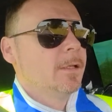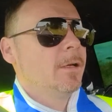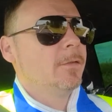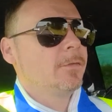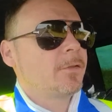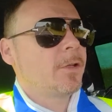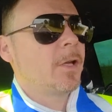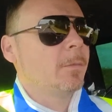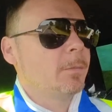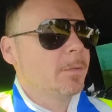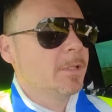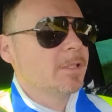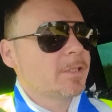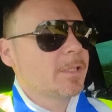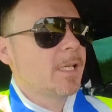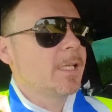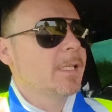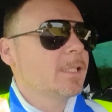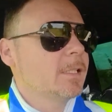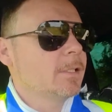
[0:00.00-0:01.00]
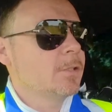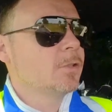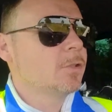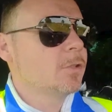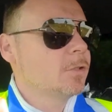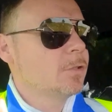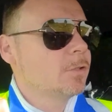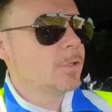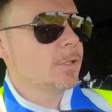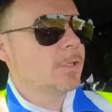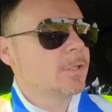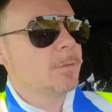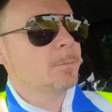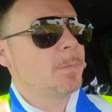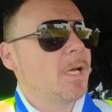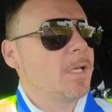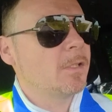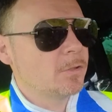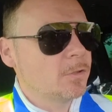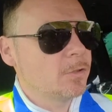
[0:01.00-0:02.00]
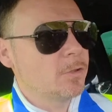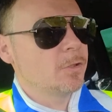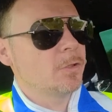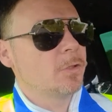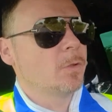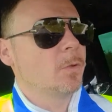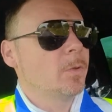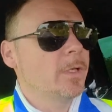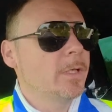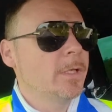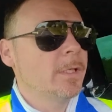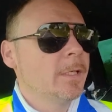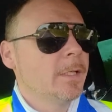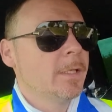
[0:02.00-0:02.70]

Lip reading: I've got my cycling shoes in the passenger door